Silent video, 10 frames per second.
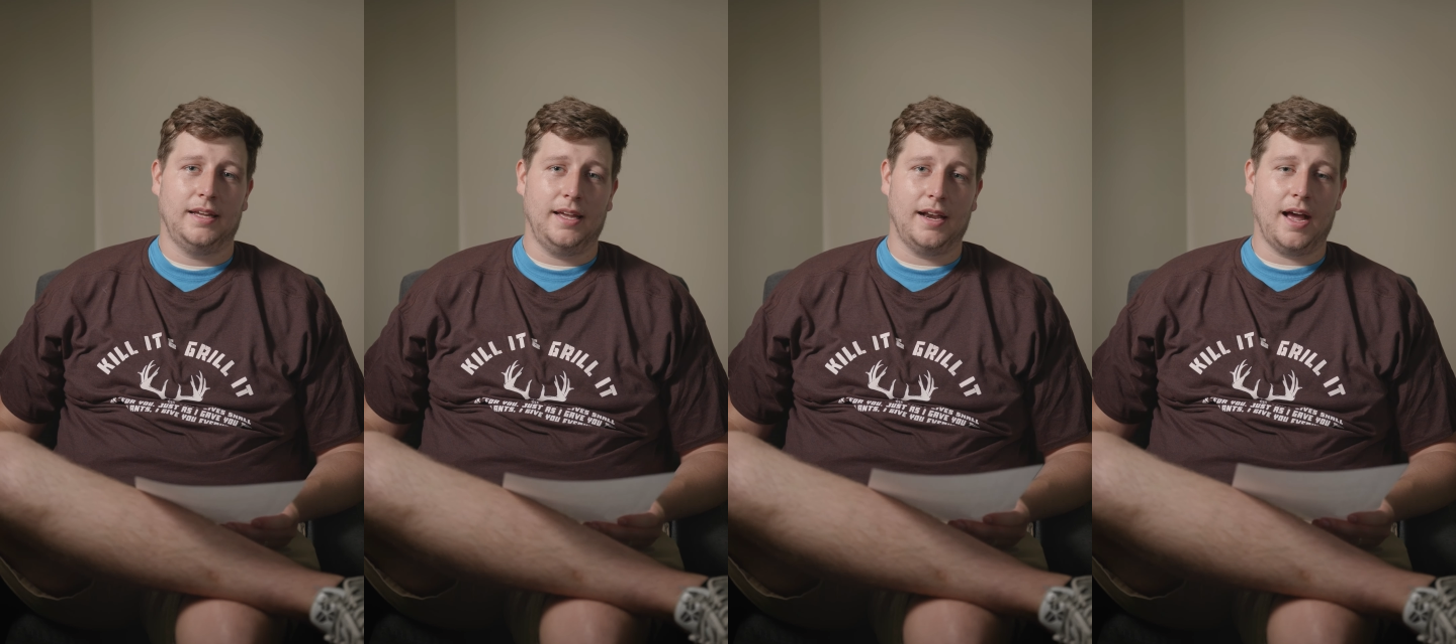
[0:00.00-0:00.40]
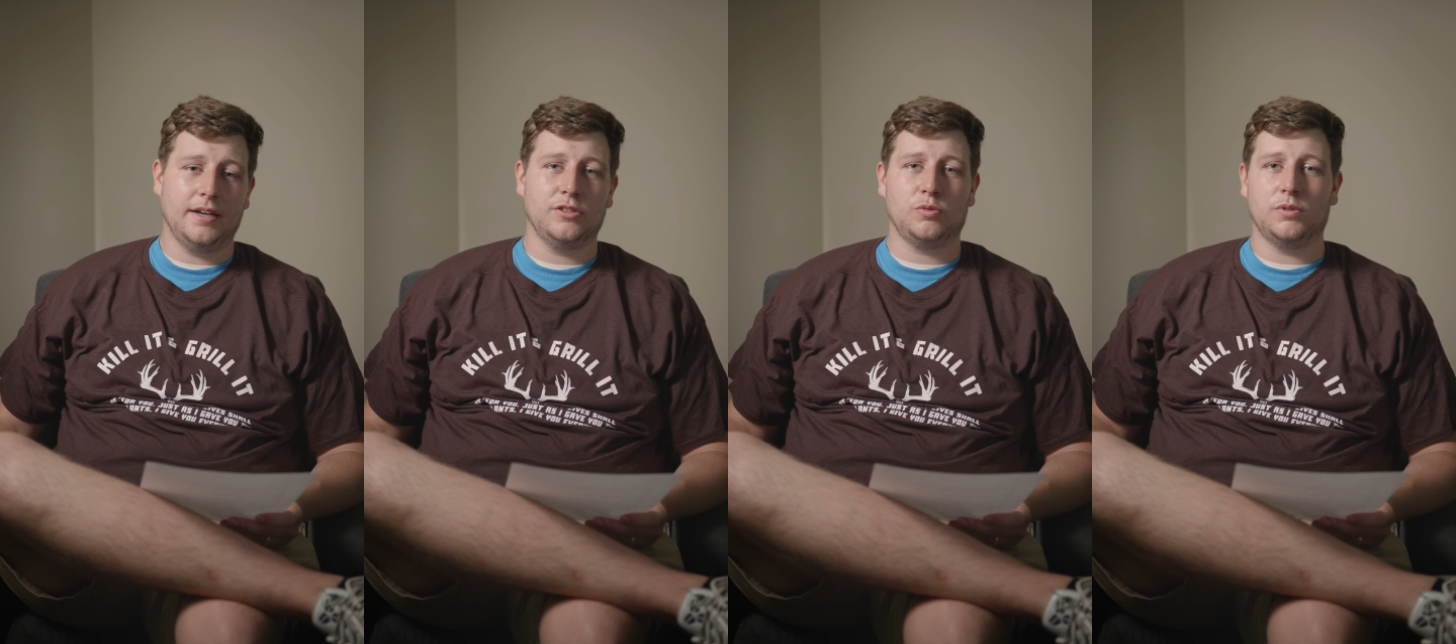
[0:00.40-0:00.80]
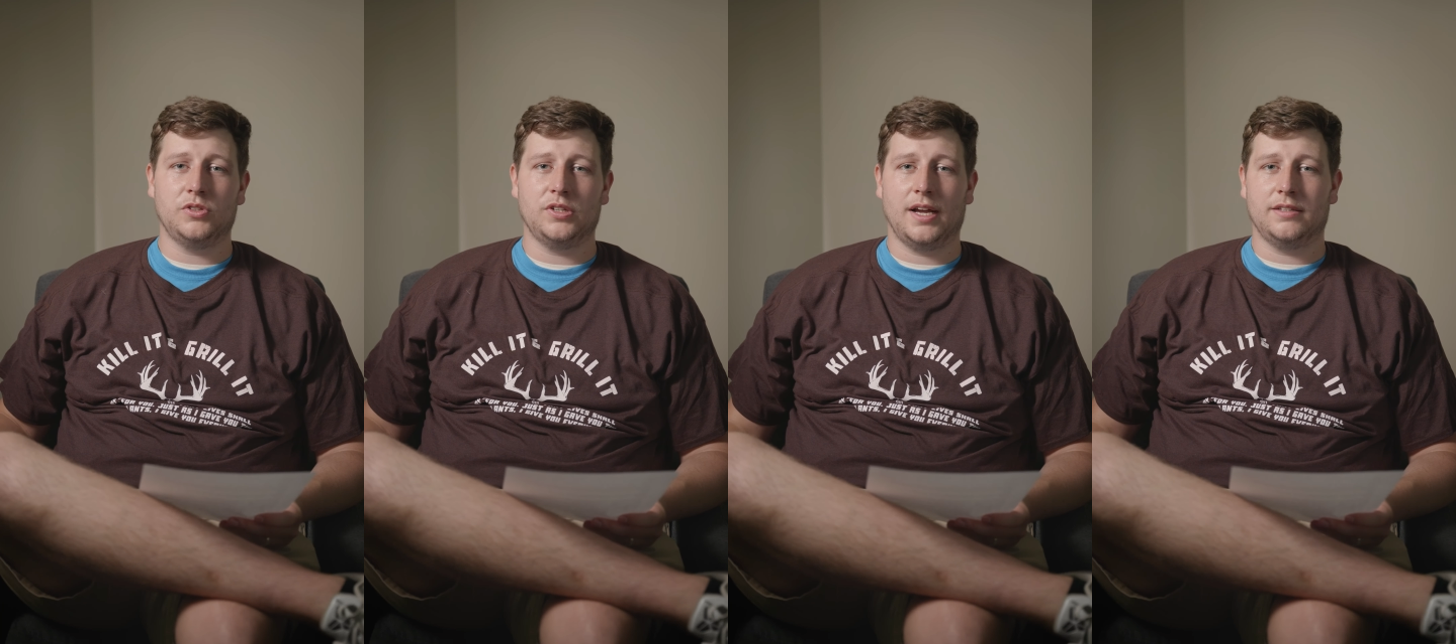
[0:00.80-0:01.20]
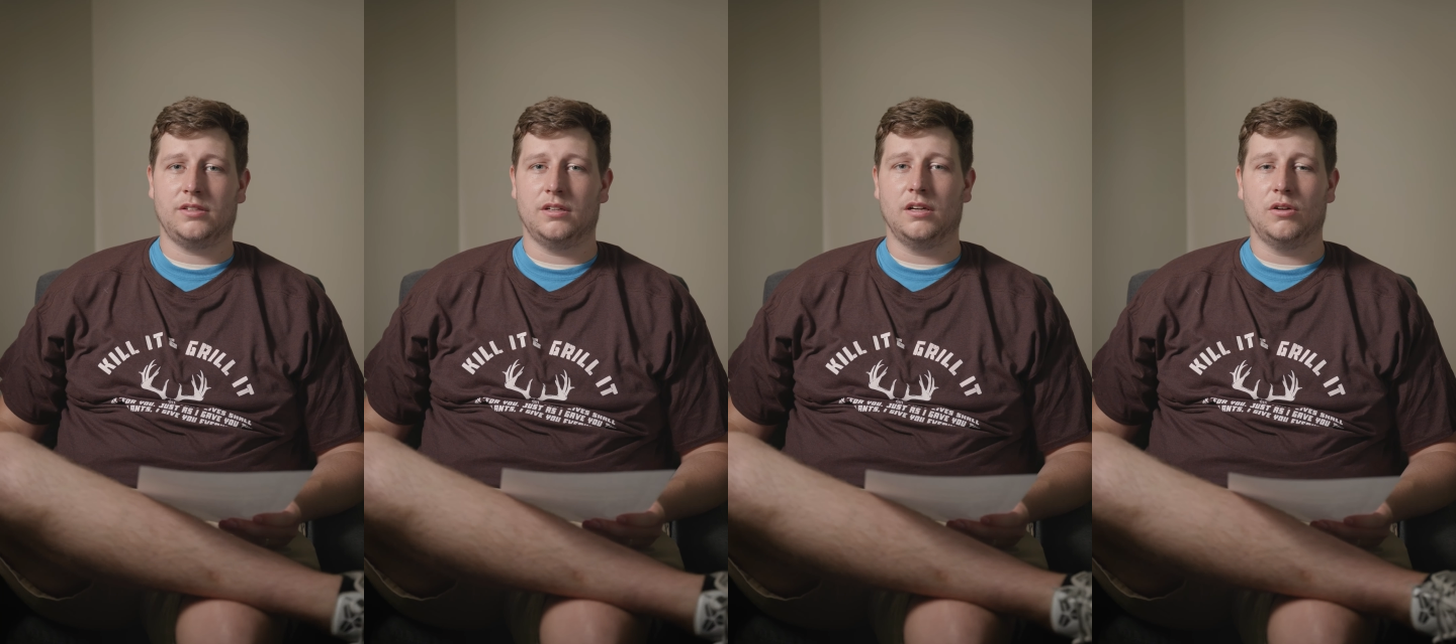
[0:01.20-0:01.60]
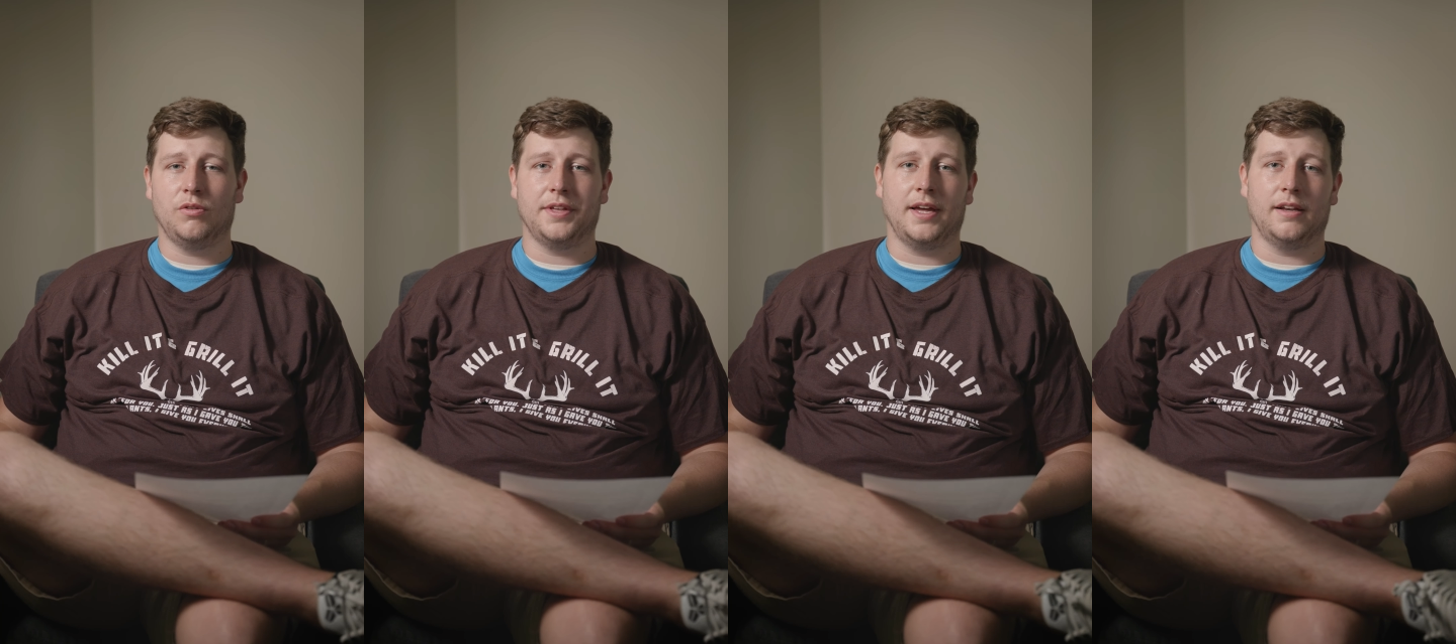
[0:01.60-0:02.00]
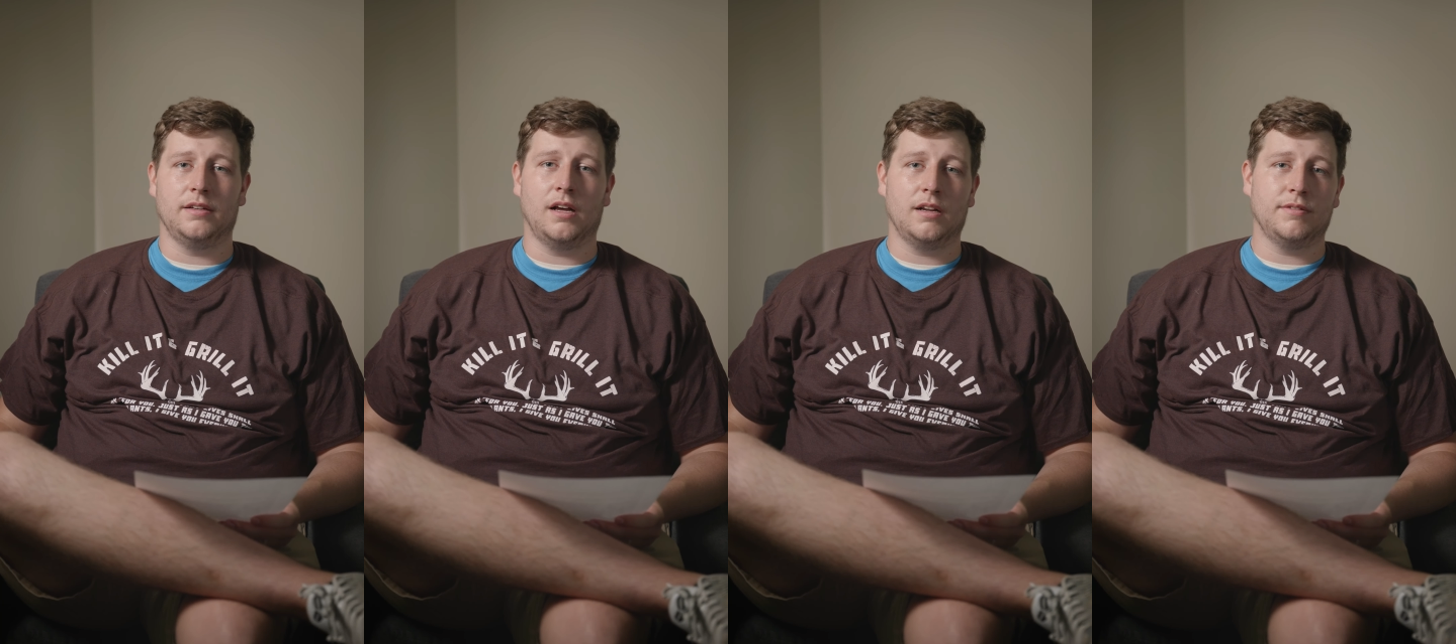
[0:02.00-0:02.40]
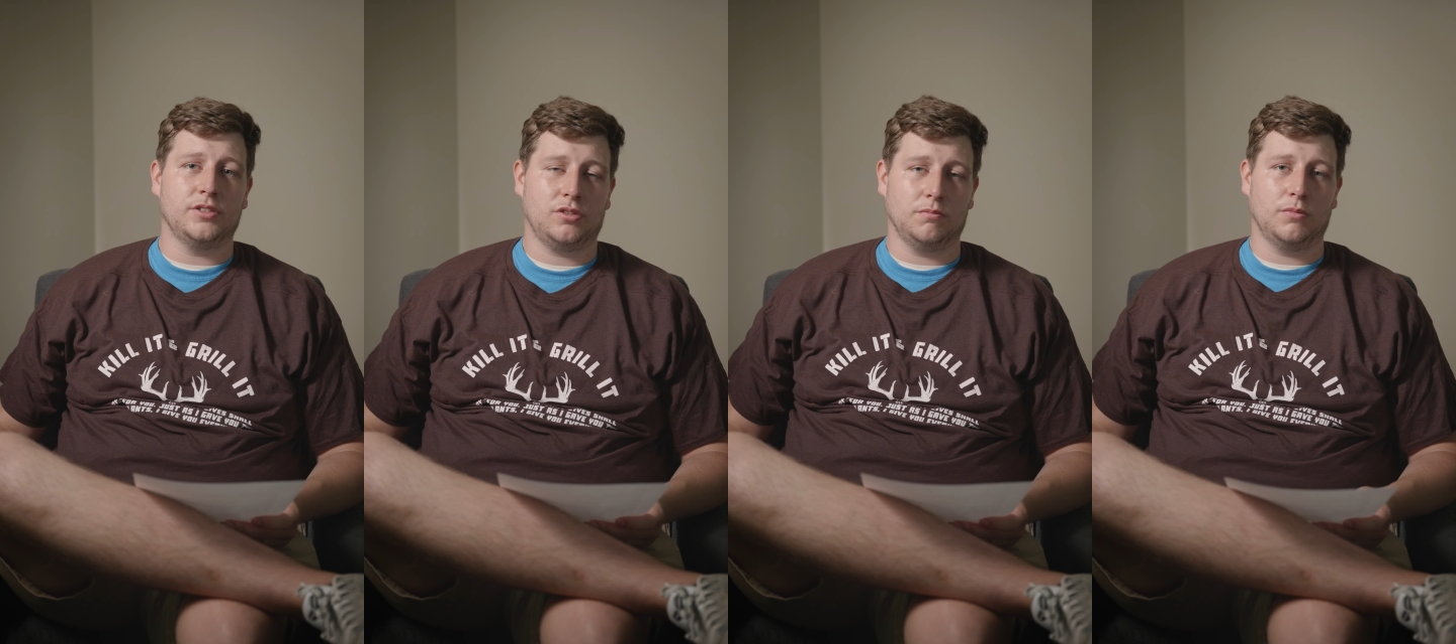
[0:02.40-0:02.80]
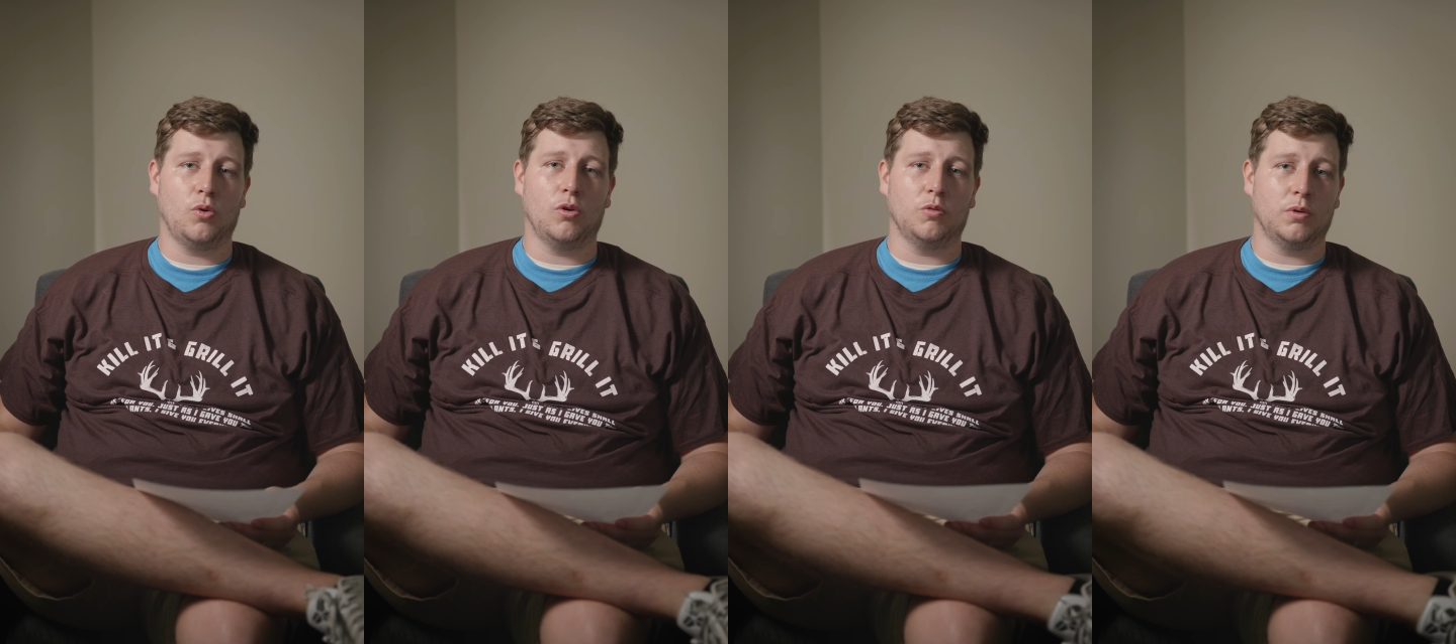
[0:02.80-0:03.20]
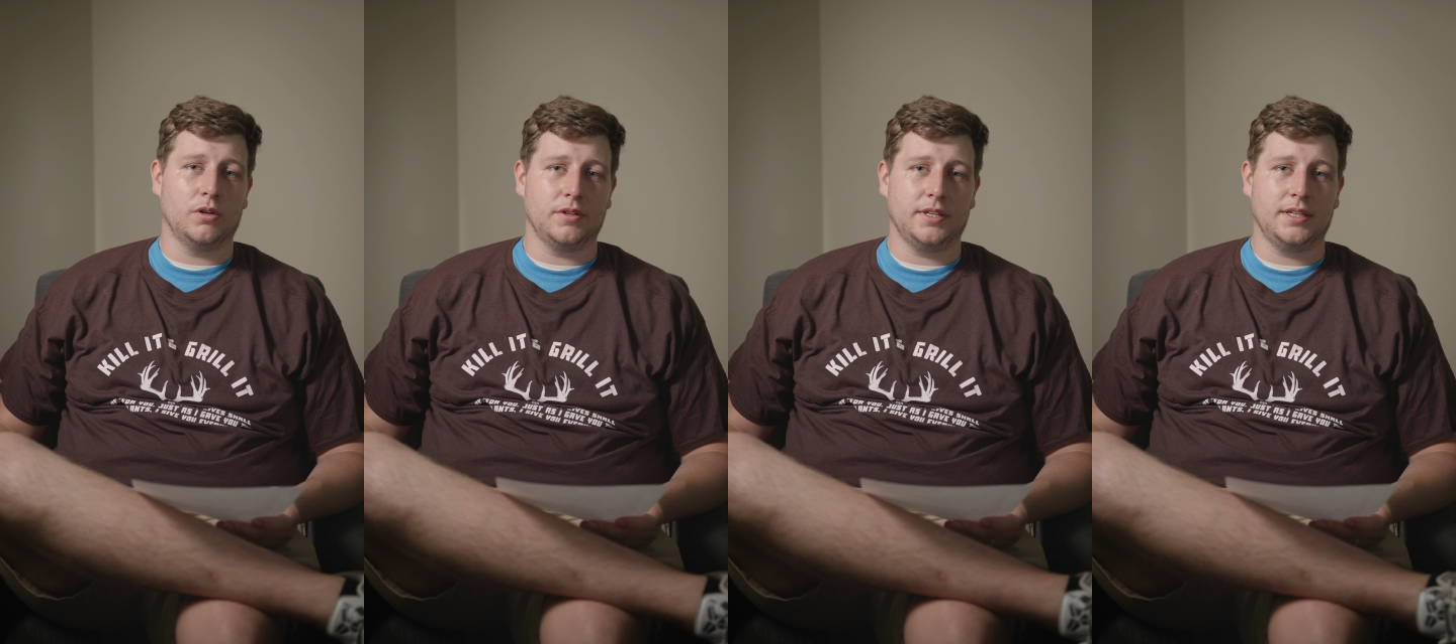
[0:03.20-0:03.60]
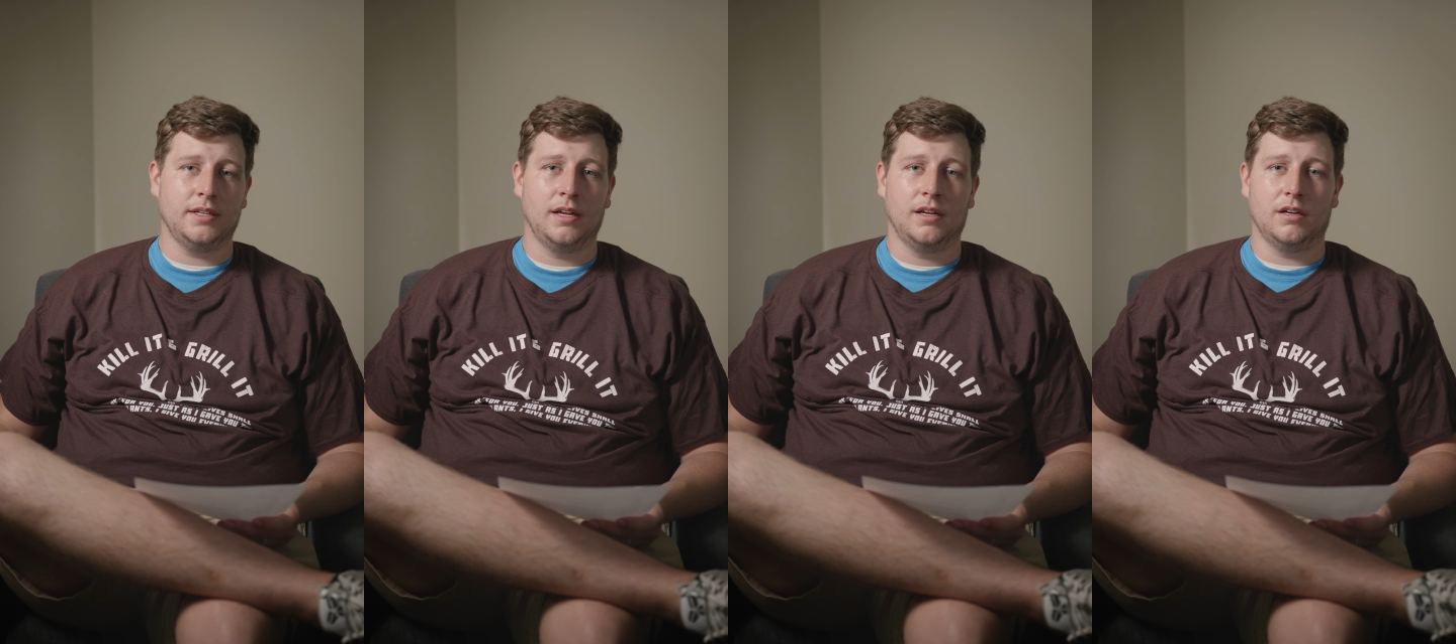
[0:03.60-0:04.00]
And I just want you guys to know that none of us are more worthy